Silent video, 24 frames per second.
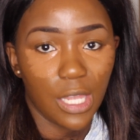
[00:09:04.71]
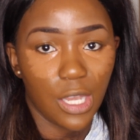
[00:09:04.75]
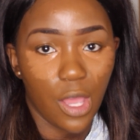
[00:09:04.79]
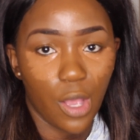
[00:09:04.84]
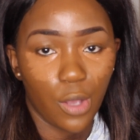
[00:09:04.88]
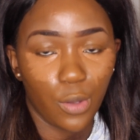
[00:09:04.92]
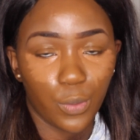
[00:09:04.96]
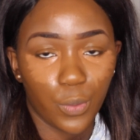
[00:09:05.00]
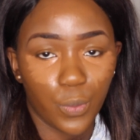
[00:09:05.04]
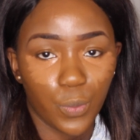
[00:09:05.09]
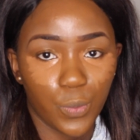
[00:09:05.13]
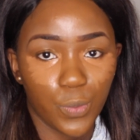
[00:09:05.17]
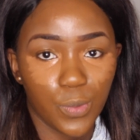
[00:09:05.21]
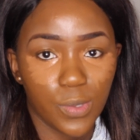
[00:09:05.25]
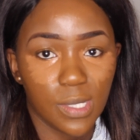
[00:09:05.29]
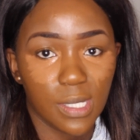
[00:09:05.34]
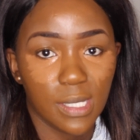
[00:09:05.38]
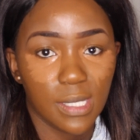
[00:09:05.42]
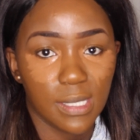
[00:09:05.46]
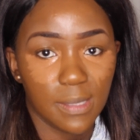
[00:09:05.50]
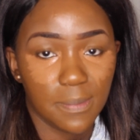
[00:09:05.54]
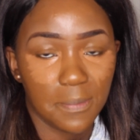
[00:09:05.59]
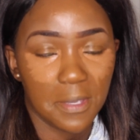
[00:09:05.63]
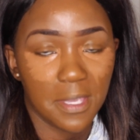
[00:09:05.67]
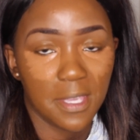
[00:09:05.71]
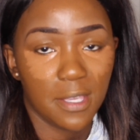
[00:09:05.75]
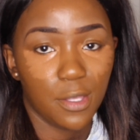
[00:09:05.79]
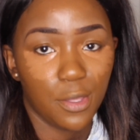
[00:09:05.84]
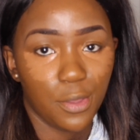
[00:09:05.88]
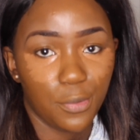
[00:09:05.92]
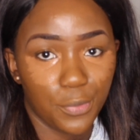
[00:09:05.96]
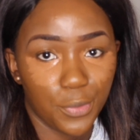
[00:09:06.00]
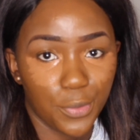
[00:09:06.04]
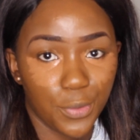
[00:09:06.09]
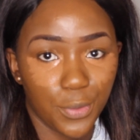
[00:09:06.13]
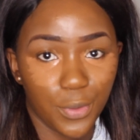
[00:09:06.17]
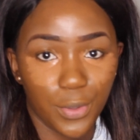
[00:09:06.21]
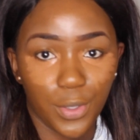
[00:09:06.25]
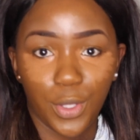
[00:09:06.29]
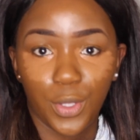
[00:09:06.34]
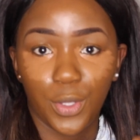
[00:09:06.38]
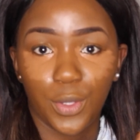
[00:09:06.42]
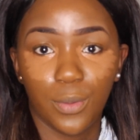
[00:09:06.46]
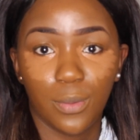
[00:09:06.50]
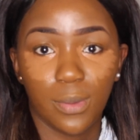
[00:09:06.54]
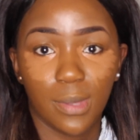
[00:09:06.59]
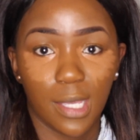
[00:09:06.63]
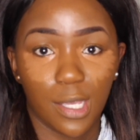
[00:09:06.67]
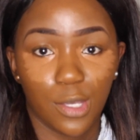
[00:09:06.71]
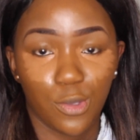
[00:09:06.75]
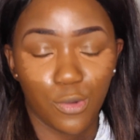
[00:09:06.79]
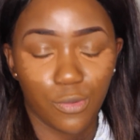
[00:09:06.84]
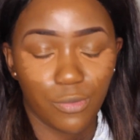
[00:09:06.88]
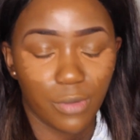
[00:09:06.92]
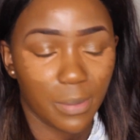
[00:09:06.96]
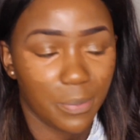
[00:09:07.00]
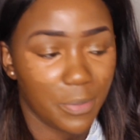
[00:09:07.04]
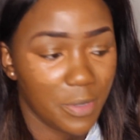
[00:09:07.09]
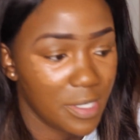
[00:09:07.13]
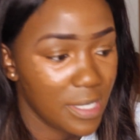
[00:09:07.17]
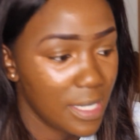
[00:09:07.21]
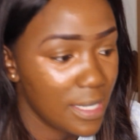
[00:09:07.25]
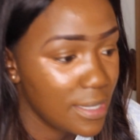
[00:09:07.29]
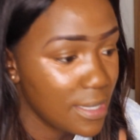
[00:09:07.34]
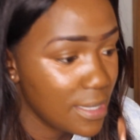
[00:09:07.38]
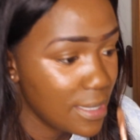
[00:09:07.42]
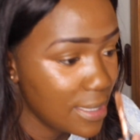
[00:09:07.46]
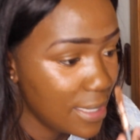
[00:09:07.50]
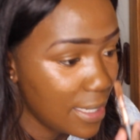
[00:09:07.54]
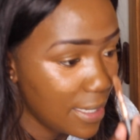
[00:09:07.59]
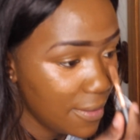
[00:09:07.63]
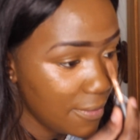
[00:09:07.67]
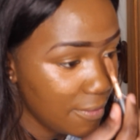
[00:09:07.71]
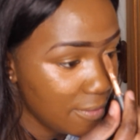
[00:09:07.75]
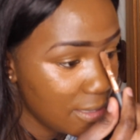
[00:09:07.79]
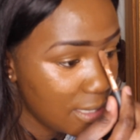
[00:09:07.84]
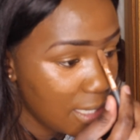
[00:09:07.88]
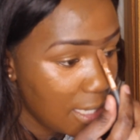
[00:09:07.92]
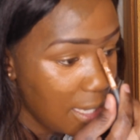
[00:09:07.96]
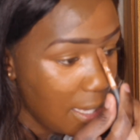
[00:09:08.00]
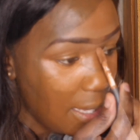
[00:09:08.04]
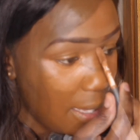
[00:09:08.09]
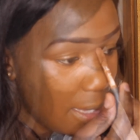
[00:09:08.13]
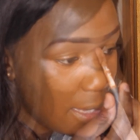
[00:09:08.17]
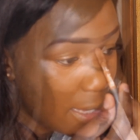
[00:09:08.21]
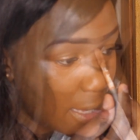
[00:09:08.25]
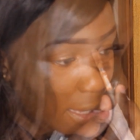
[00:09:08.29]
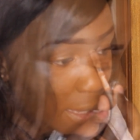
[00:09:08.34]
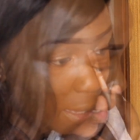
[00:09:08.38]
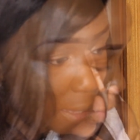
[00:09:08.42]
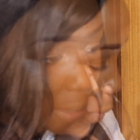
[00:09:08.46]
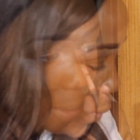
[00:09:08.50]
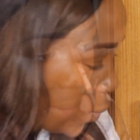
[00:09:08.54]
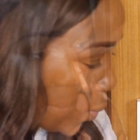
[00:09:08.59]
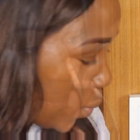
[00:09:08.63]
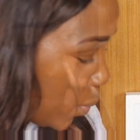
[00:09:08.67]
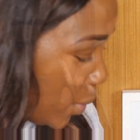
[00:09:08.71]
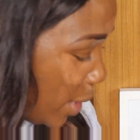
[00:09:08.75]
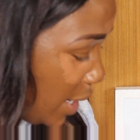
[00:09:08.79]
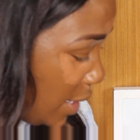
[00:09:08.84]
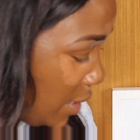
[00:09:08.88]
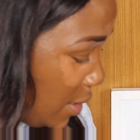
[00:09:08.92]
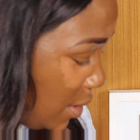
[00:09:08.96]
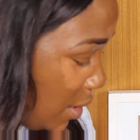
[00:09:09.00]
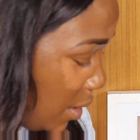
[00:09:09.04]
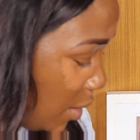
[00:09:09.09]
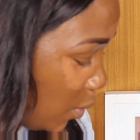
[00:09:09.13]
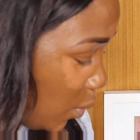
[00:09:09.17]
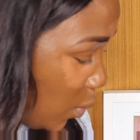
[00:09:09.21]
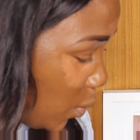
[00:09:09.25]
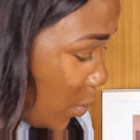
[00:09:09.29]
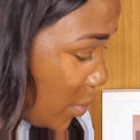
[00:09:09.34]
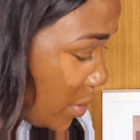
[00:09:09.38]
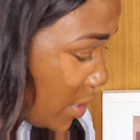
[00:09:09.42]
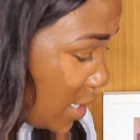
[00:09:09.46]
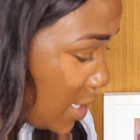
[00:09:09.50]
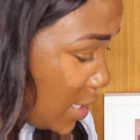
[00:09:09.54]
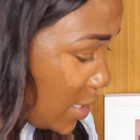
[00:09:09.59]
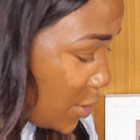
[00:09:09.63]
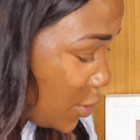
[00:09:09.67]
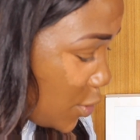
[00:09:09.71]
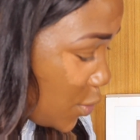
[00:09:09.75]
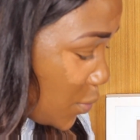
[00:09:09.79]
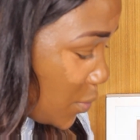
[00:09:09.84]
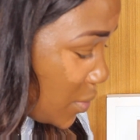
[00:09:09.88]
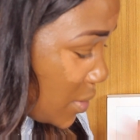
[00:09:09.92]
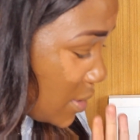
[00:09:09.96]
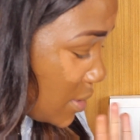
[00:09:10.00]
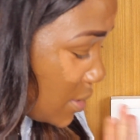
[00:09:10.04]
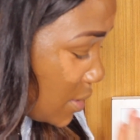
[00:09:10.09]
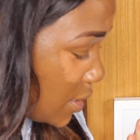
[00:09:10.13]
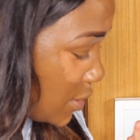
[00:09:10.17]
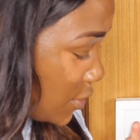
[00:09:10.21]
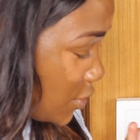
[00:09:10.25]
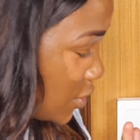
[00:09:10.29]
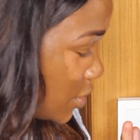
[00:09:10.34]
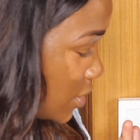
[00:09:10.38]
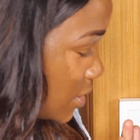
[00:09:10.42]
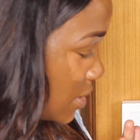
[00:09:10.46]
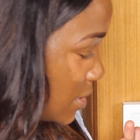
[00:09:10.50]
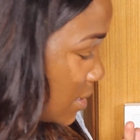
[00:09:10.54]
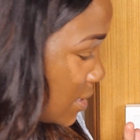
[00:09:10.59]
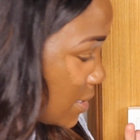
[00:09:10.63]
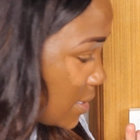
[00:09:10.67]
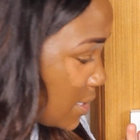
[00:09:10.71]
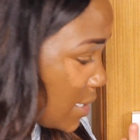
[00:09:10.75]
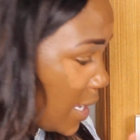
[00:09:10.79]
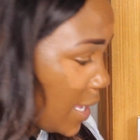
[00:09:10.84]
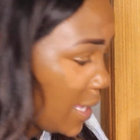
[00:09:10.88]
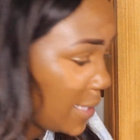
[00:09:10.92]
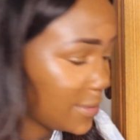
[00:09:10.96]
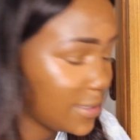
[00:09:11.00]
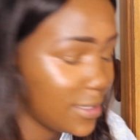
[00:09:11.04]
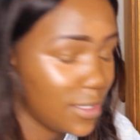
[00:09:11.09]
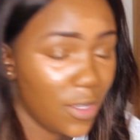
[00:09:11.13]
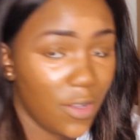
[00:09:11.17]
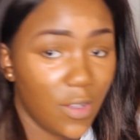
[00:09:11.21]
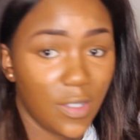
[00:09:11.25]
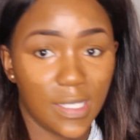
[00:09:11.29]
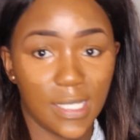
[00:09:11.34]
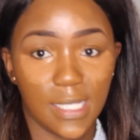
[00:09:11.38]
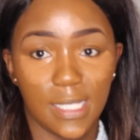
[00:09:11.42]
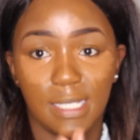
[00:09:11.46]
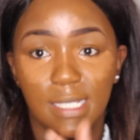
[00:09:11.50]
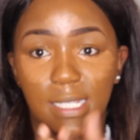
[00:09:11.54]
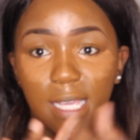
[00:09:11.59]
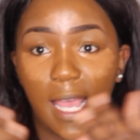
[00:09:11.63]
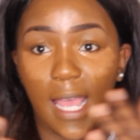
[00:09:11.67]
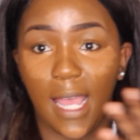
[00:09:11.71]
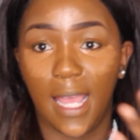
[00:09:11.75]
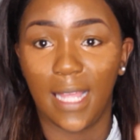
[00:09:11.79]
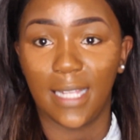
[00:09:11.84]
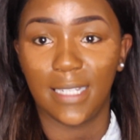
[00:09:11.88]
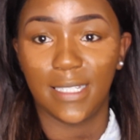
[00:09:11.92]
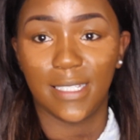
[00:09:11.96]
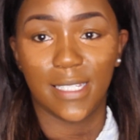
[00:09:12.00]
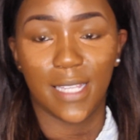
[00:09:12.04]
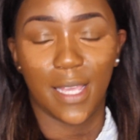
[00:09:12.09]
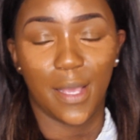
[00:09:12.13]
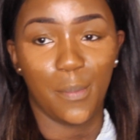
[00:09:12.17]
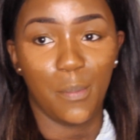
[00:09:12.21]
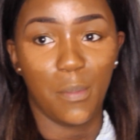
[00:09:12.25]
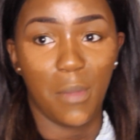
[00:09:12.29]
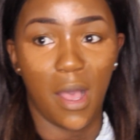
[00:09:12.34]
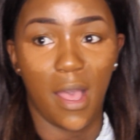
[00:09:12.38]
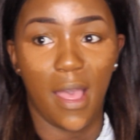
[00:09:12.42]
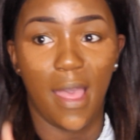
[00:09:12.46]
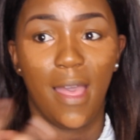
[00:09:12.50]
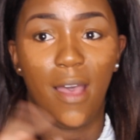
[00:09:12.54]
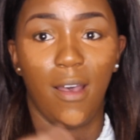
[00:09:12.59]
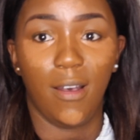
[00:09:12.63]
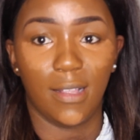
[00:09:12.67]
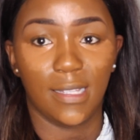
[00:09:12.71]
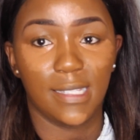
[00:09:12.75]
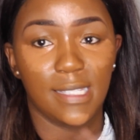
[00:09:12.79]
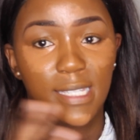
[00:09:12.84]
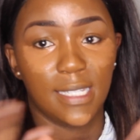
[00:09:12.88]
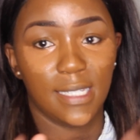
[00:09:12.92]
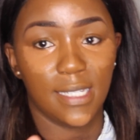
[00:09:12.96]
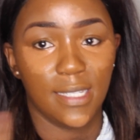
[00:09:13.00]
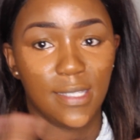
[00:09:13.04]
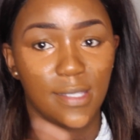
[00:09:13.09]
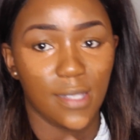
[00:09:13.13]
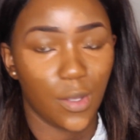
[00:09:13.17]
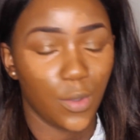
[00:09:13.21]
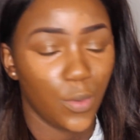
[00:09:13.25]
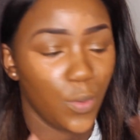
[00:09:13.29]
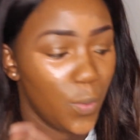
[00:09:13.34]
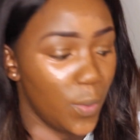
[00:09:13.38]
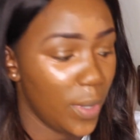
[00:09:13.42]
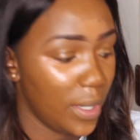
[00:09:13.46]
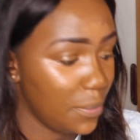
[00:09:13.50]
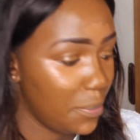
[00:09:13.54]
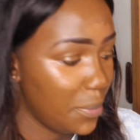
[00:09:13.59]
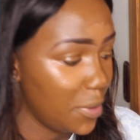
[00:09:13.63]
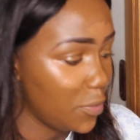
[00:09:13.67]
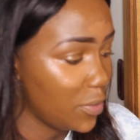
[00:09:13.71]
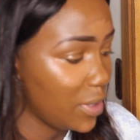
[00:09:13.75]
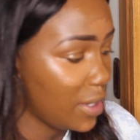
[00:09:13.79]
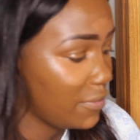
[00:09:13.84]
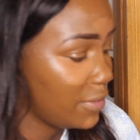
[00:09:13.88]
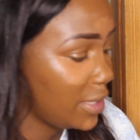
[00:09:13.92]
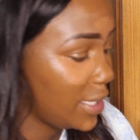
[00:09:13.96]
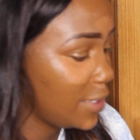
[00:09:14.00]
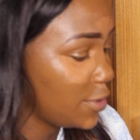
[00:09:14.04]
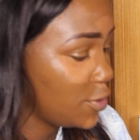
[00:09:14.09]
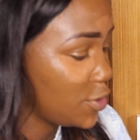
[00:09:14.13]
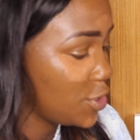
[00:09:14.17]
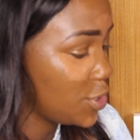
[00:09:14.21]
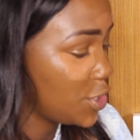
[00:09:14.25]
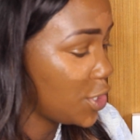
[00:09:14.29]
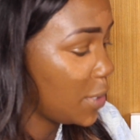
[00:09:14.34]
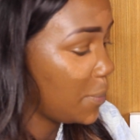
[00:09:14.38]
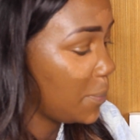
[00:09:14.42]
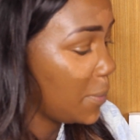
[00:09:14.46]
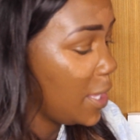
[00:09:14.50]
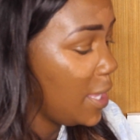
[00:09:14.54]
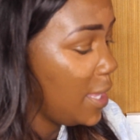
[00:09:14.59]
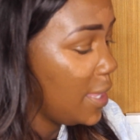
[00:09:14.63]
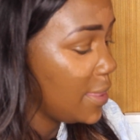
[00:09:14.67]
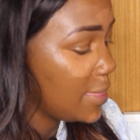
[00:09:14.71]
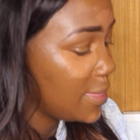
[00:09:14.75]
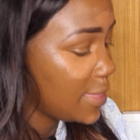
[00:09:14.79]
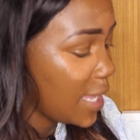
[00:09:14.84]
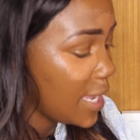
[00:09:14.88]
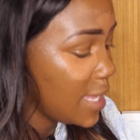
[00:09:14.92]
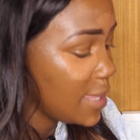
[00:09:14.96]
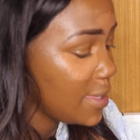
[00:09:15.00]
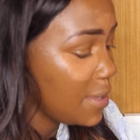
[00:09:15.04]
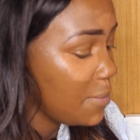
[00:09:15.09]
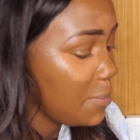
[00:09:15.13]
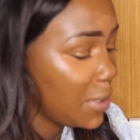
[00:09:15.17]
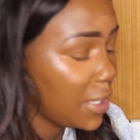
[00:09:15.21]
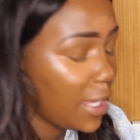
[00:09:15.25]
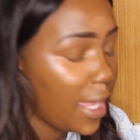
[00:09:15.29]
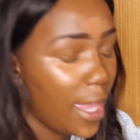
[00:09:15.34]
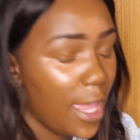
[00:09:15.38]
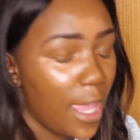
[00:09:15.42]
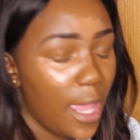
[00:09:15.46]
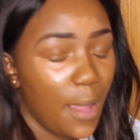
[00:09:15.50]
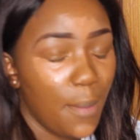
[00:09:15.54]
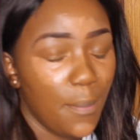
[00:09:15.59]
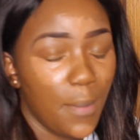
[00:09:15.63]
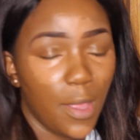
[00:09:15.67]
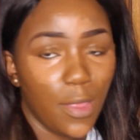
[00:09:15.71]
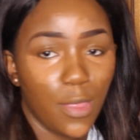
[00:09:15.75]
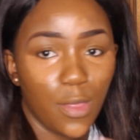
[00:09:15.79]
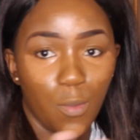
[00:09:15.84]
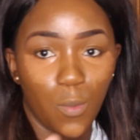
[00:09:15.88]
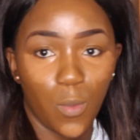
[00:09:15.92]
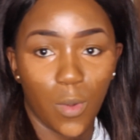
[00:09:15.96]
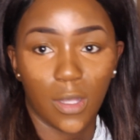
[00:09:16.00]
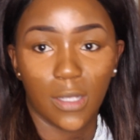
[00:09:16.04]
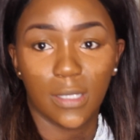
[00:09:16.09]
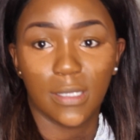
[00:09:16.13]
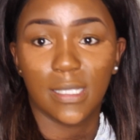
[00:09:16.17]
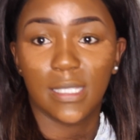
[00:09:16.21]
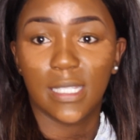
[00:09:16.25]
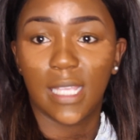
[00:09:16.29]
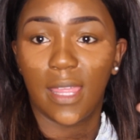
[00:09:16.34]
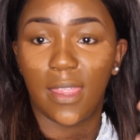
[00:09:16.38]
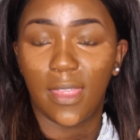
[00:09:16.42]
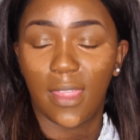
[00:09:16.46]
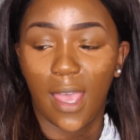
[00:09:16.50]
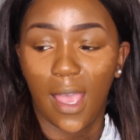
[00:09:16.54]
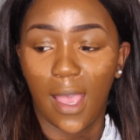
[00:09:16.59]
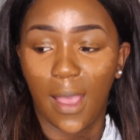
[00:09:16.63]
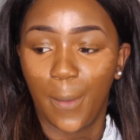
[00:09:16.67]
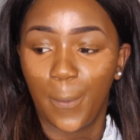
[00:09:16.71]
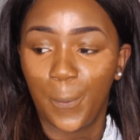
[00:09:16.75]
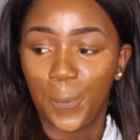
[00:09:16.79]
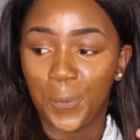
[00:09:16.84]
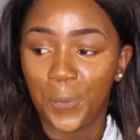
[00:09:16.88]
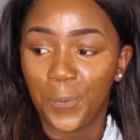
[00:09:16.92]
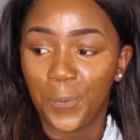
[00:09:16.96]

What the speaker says: and uncles speak through you, they're your representatives. When all the initial discussions had started and my auntie and his uncle had built that relationship, they then became the ones that